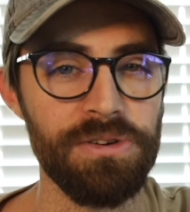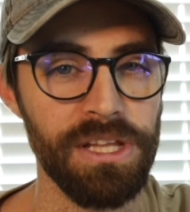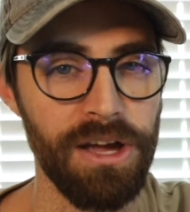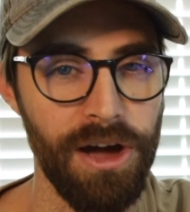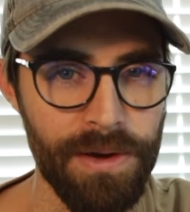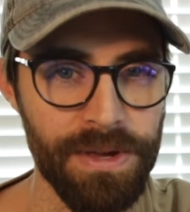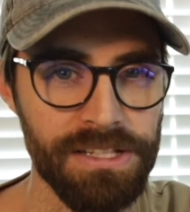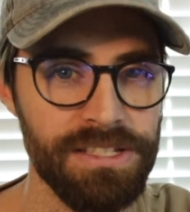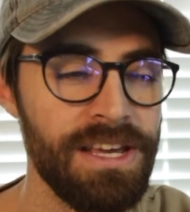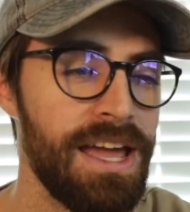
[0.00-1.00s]
in the
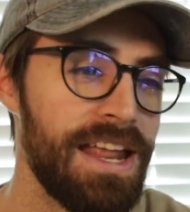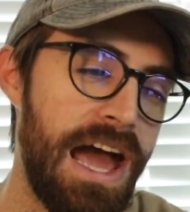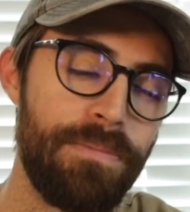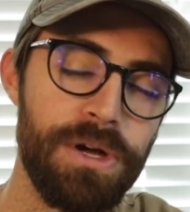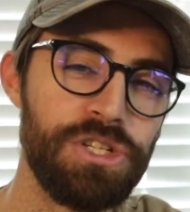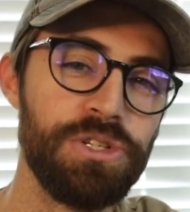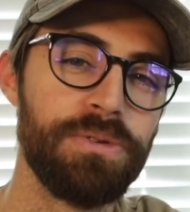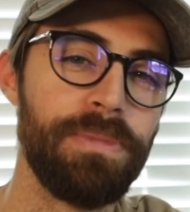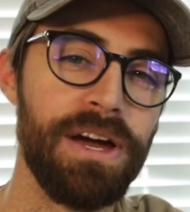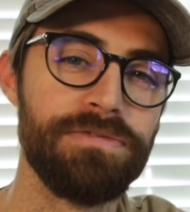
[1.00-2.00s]
comments. And how much you
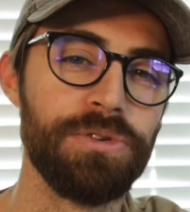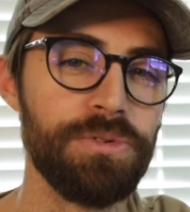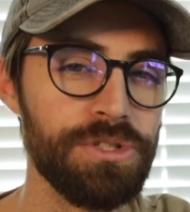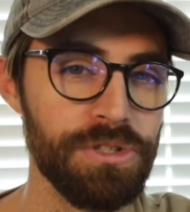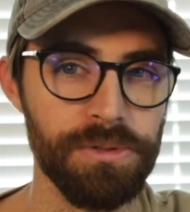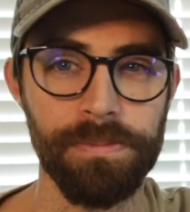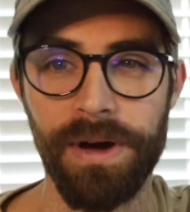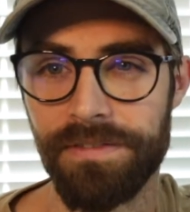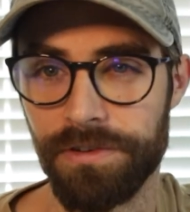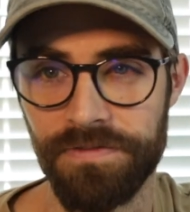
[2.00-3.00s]
would buy it for. Would you buy
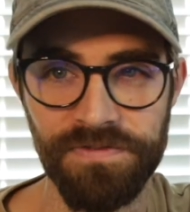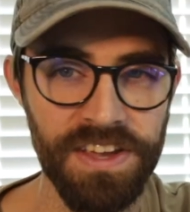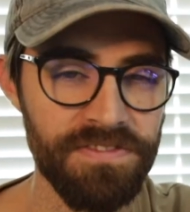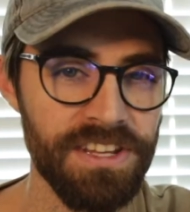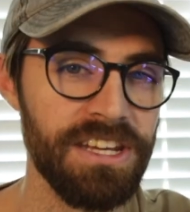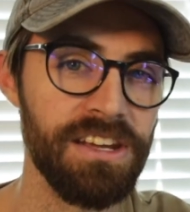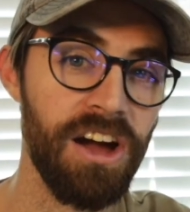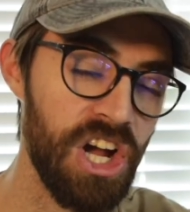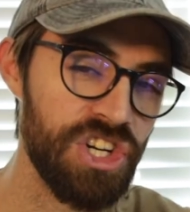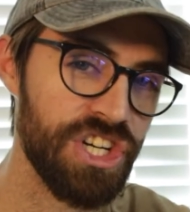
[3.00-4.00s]
it for 50,
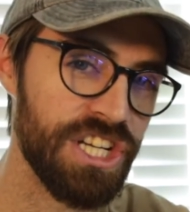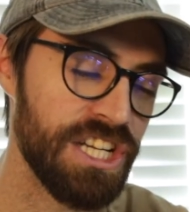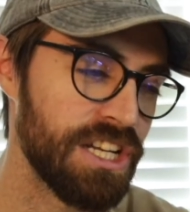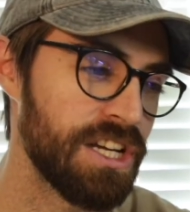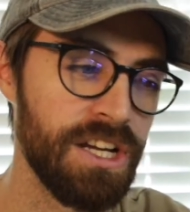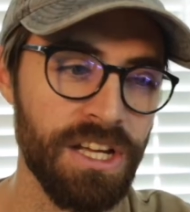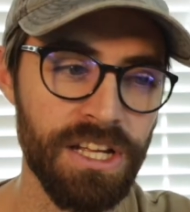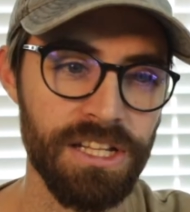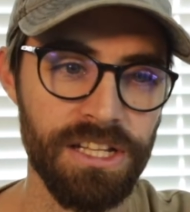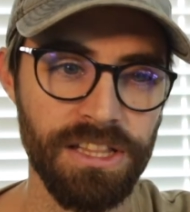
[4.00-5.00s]
100?
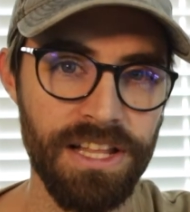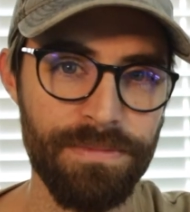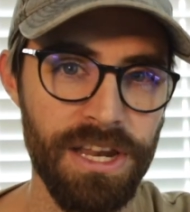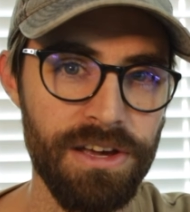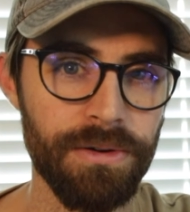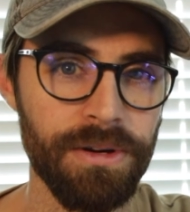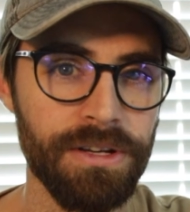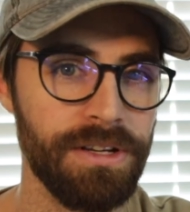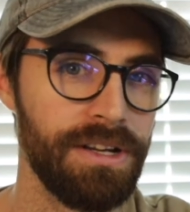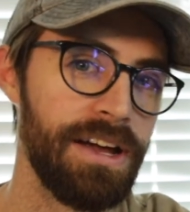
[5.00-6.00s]
Let me know.
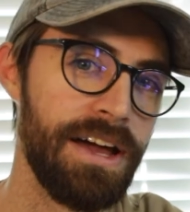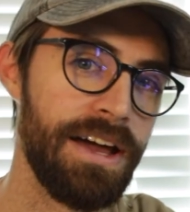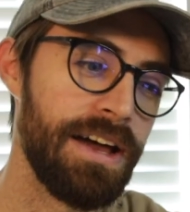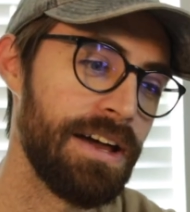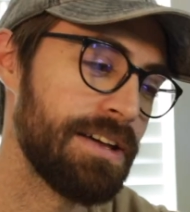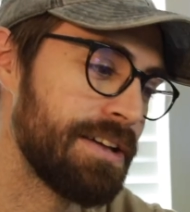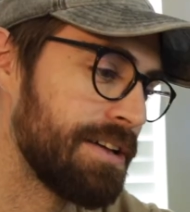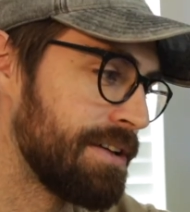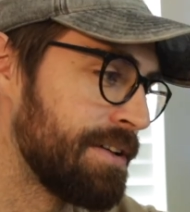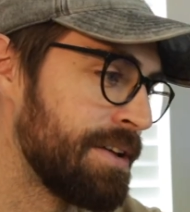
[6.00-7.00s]
Uh,
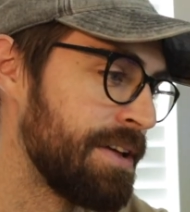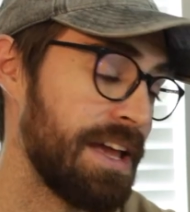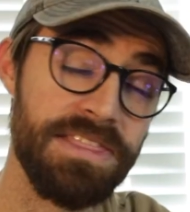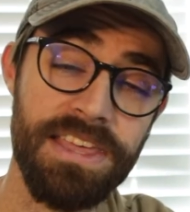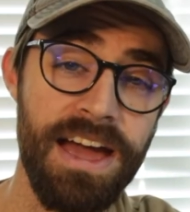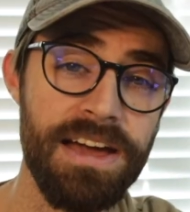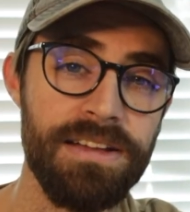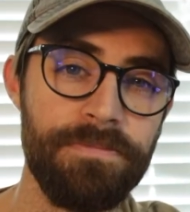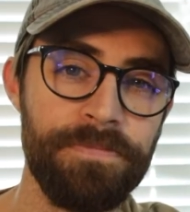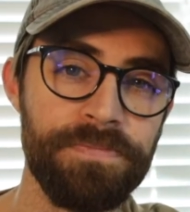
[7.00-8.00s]
and
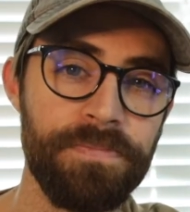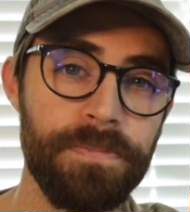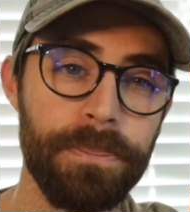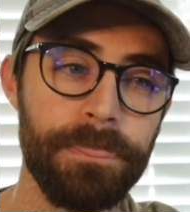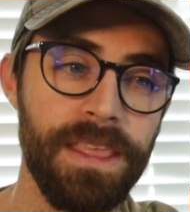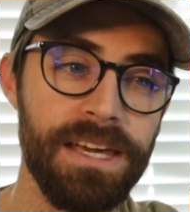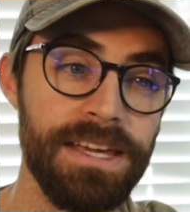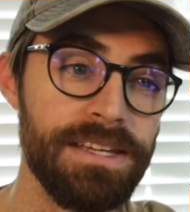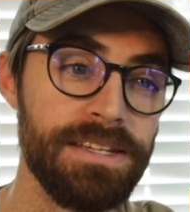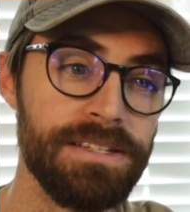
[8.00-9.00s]
that
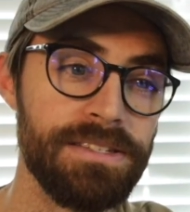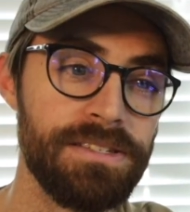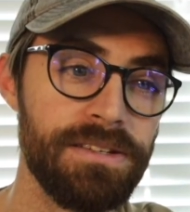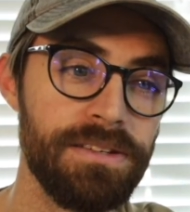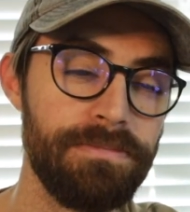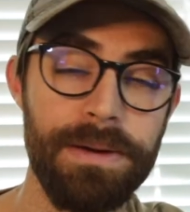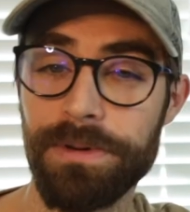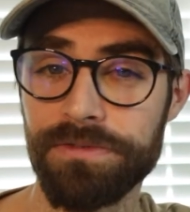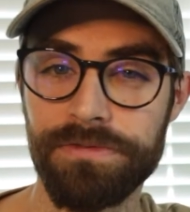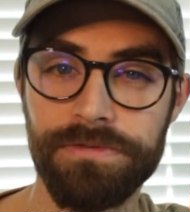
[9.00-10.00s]
is my
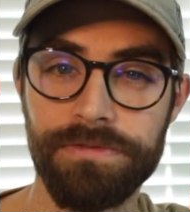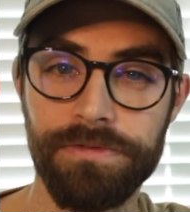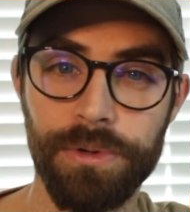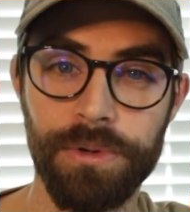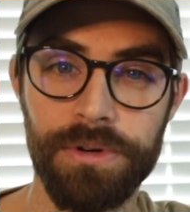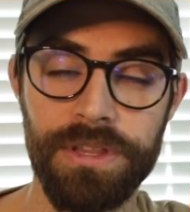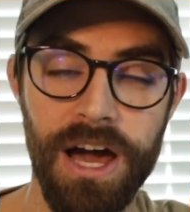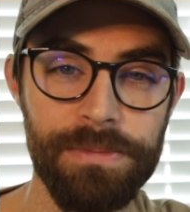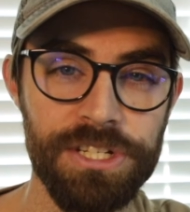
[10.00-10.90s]
build for the hobby